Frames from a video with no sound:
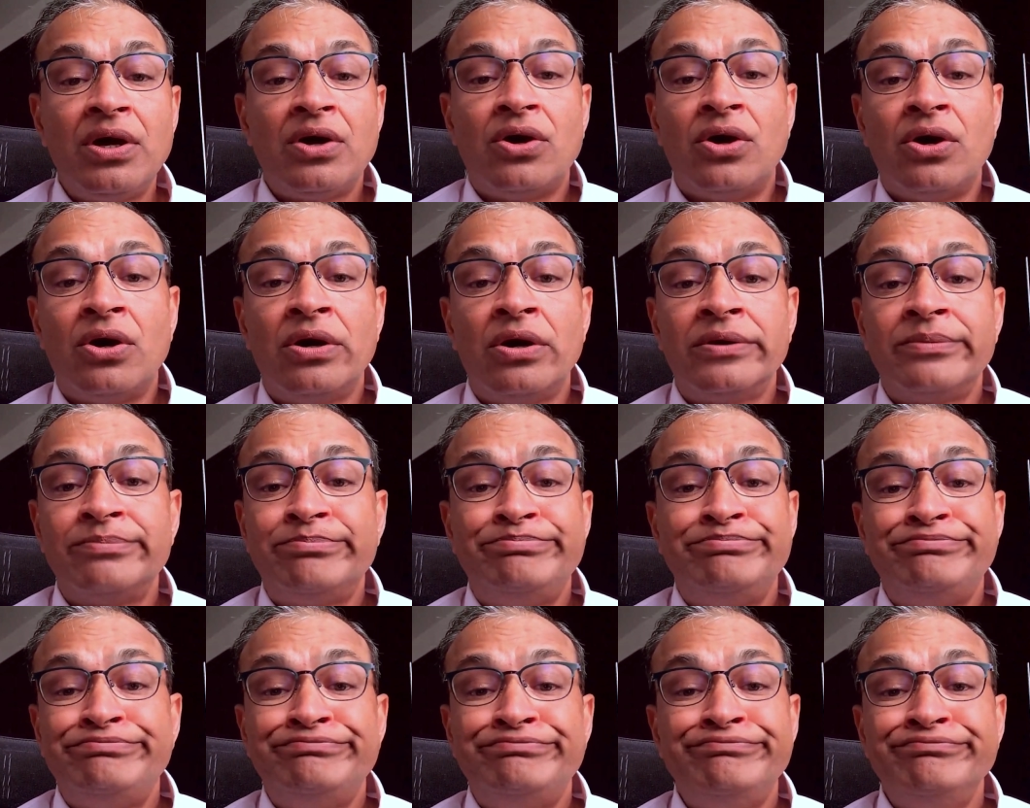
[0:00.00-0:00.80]

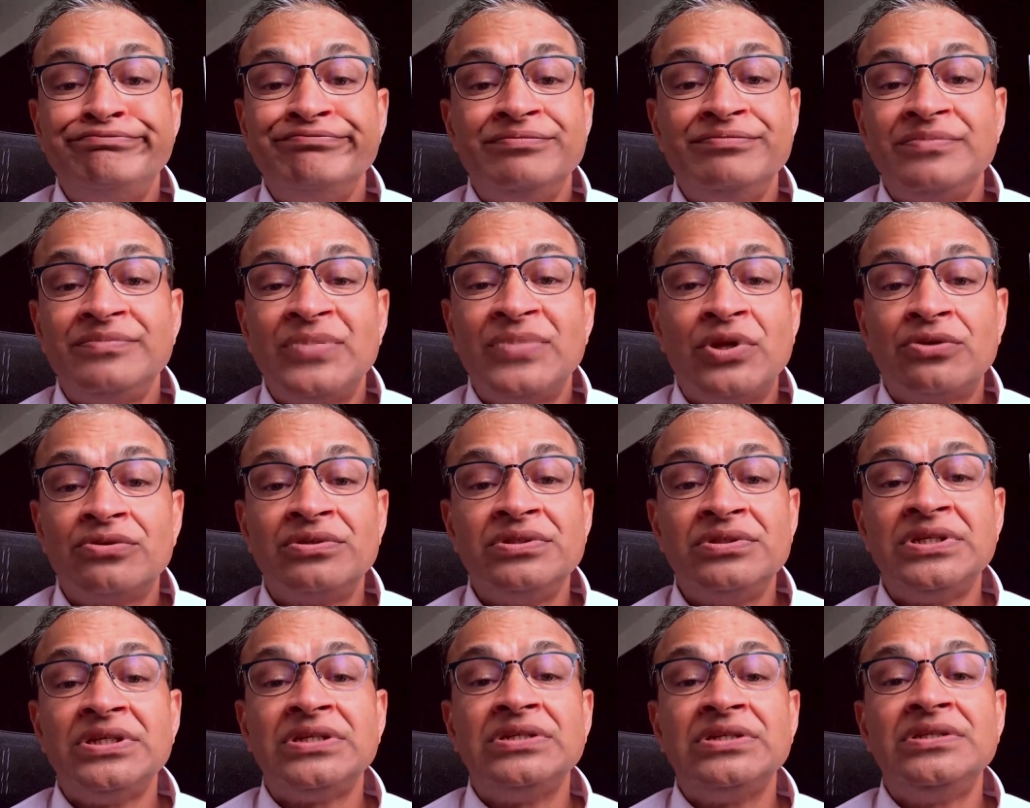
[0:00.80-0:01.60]
or
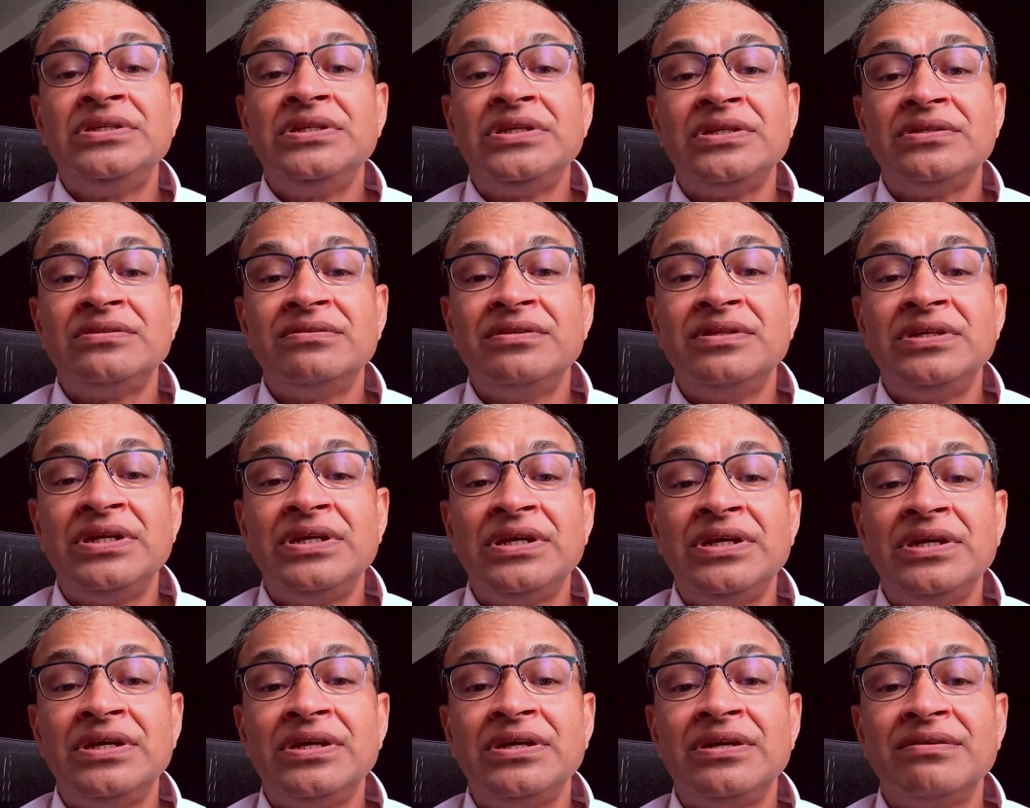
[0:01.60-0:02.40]

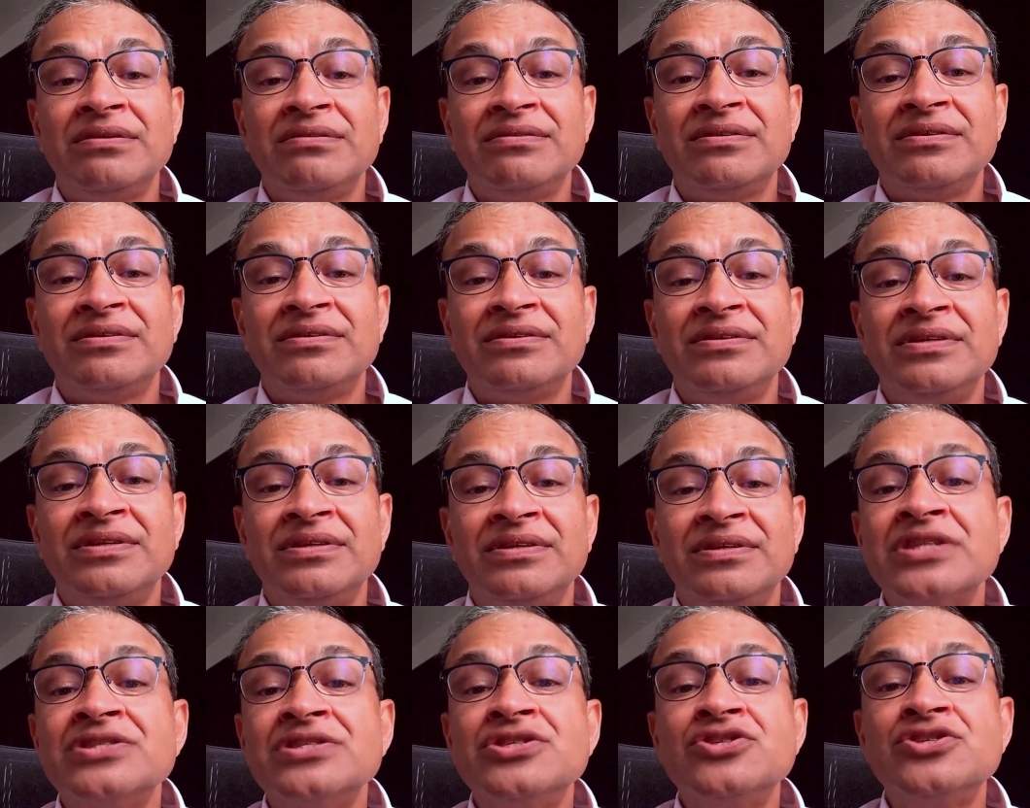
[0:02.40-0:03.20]

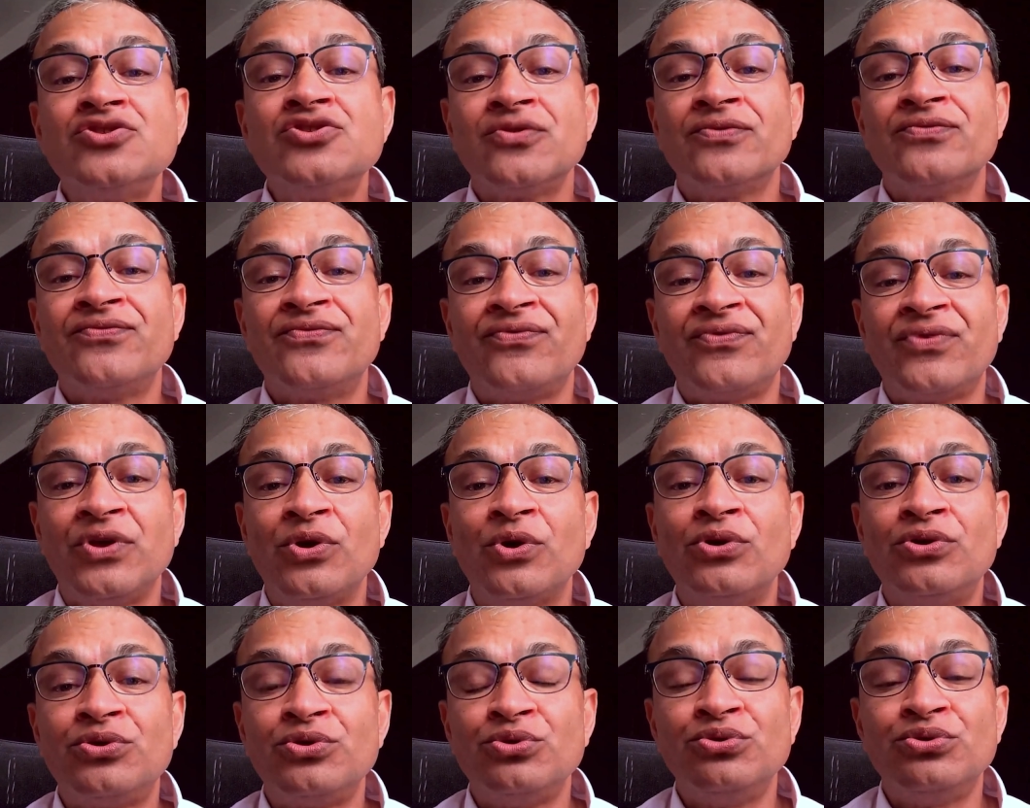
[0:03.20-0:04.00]
the tons of
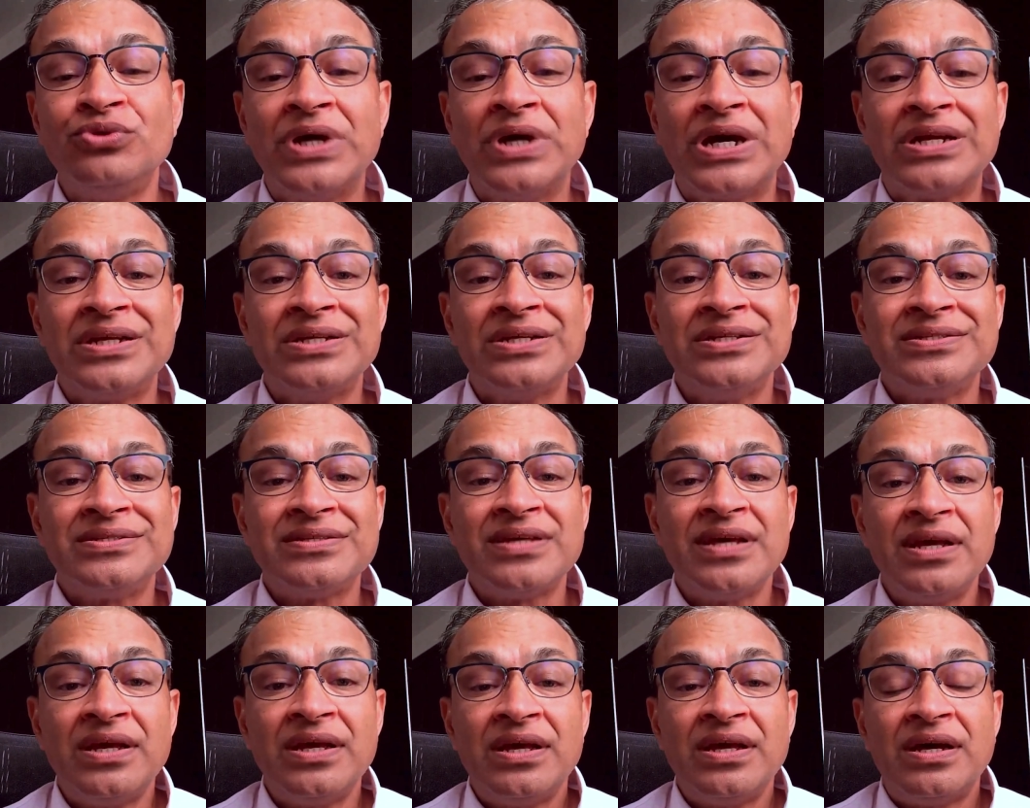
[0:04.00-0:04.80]
CO2 that
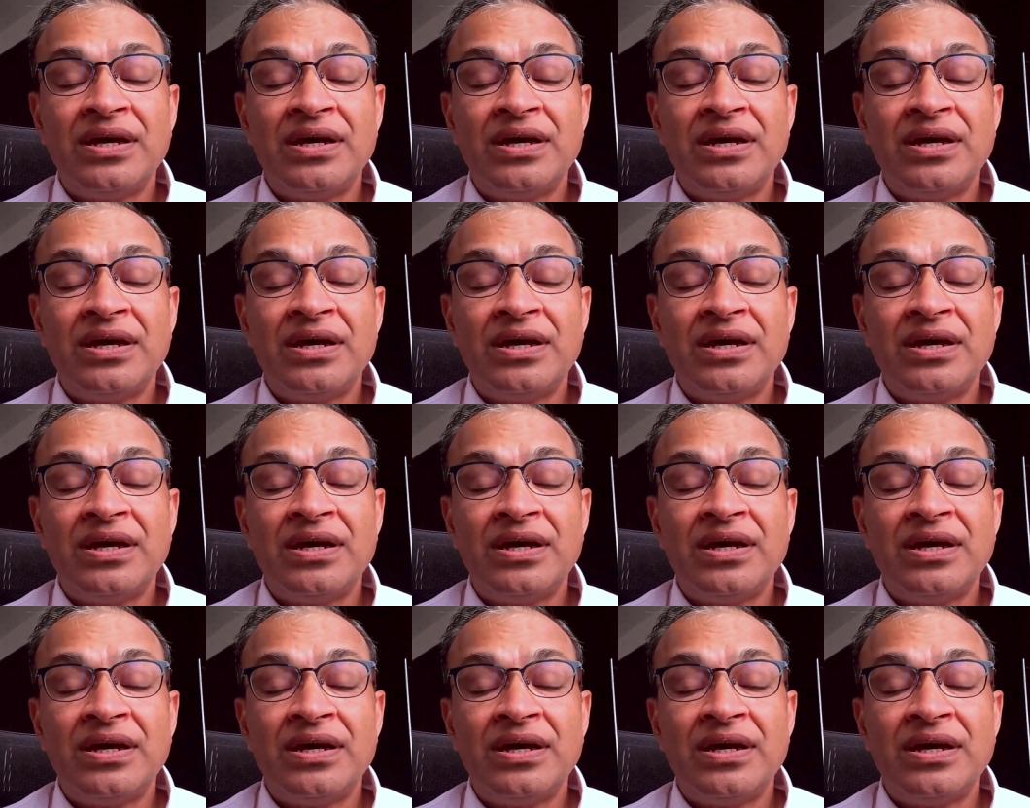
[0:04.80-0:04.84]
is